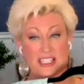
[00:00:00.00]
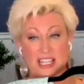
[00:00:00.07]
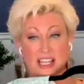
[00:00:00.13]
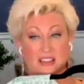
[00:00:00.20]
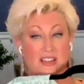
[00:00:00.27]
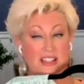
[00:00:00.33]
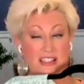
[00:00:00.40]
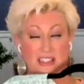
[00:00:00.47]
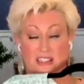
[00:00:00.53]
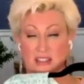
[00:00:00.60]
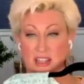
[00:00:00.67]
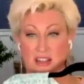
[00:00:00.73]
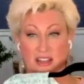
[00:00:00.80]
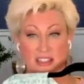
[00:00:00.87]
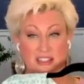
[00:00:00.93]
and this
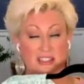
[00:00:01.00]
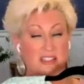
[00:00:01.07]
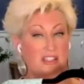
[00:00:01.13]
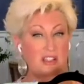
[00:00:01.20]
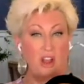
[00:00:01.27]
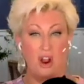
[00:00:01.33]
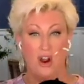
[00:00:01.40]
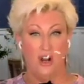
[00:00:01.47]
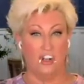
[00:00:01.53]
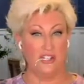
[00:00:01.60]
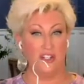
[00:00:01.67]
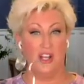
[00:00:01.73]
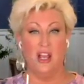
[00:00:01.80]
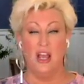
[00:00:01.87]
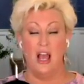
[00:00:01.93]
is this is a
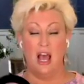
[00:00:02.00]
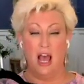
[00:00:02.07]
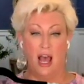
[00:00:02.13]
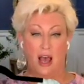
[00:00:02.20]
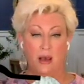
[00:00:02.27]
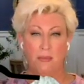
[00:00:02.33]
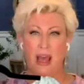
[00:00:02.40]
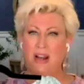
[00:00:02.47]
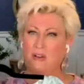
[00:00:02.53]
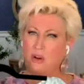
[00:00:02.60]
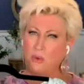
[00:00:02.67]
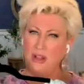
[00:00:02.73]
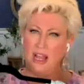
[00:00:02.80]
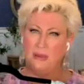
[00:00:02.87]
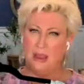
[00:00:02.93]
large. Yeah. Um, I
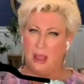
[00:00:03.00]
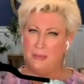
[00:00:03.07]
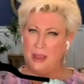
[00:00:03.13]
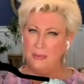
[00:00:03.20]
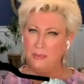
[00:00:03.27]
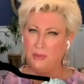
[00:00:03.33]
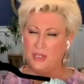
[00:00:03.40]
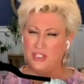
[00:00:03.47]
don't know what I, I, bet